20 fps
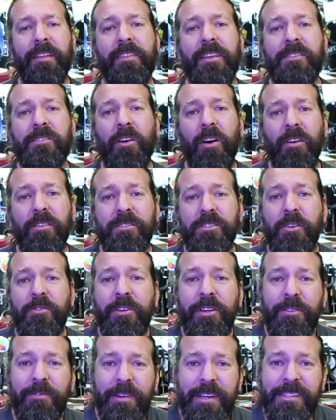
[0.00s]
This also
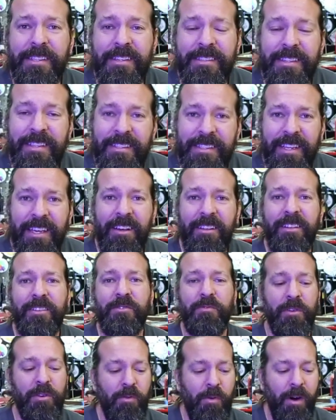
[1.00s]
decreases the skill
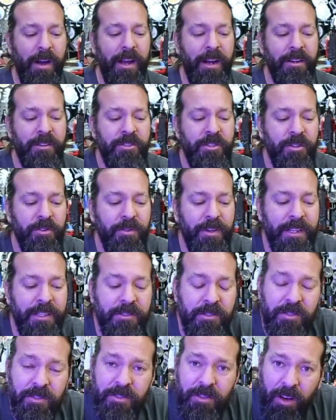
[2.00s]
that's required to
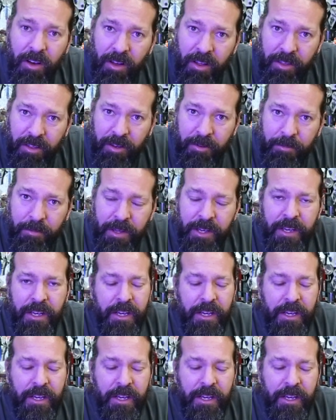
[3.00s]
install them.